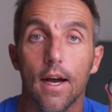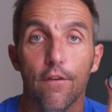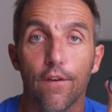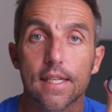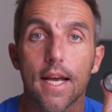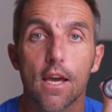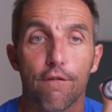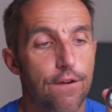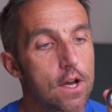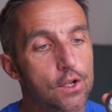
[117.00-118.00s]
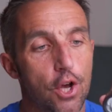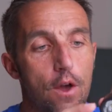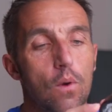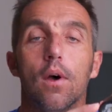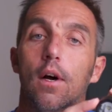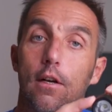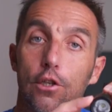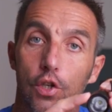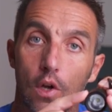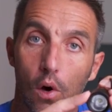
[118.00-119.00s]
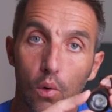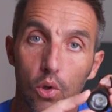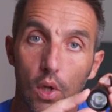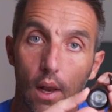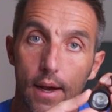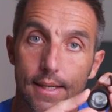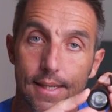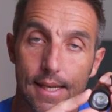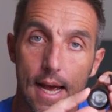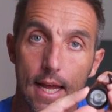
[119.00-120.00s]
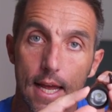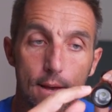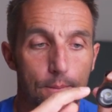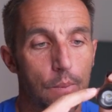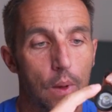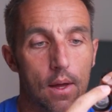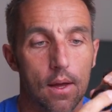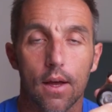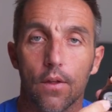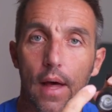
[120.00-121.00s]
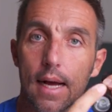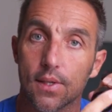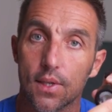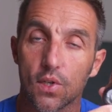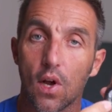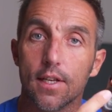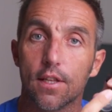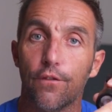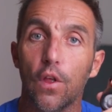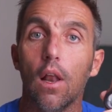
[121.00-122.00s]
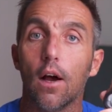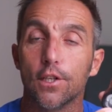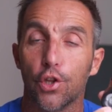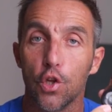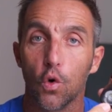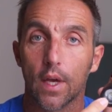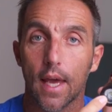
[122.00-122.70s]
And if I take a photo and just hold the light steady, that's the size of the light that you'll